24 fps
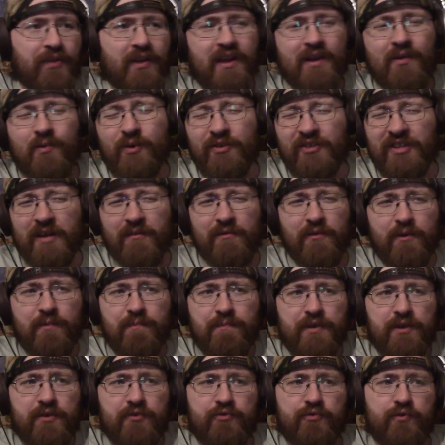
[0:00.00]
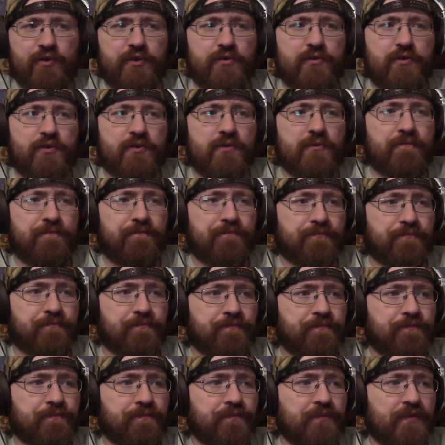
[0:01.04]
Was never a beer drinker.
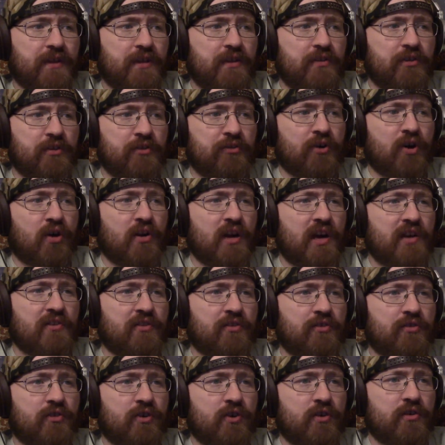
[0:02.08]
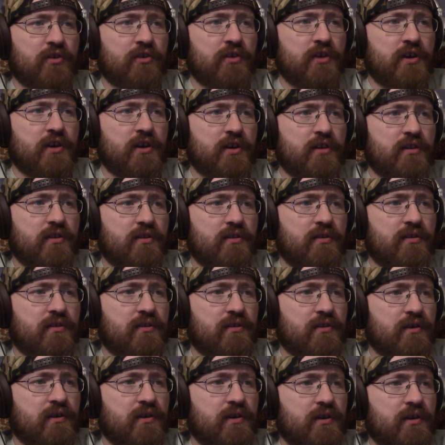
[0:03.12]
The song hasn't started yet.
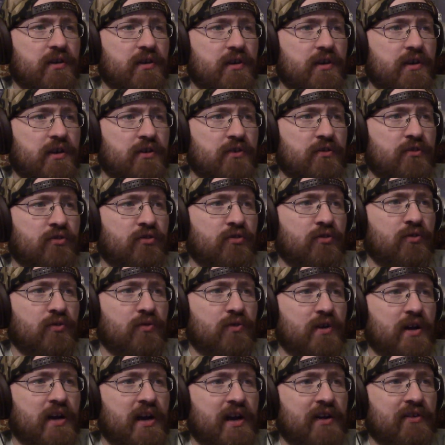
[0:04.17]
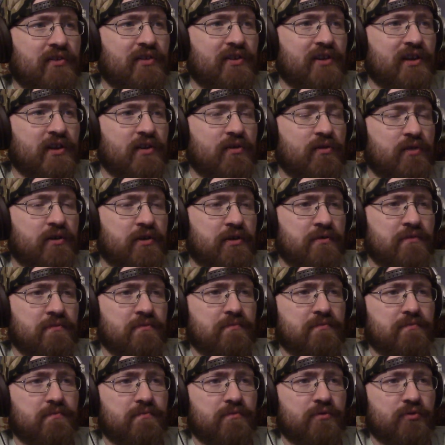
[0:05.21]
It's just two guys diddling,
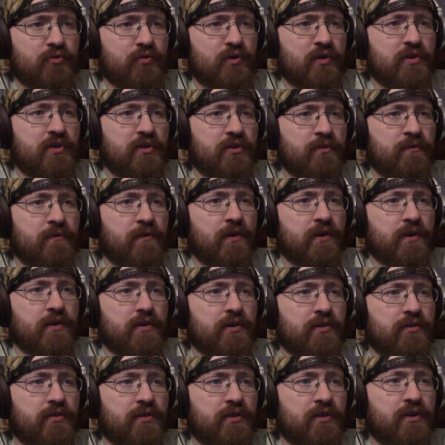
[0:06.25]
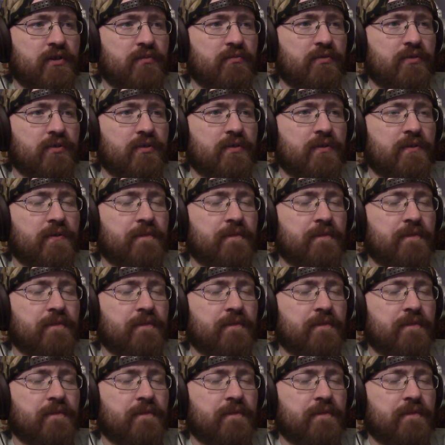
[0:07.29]
drunk as fuck, it seems.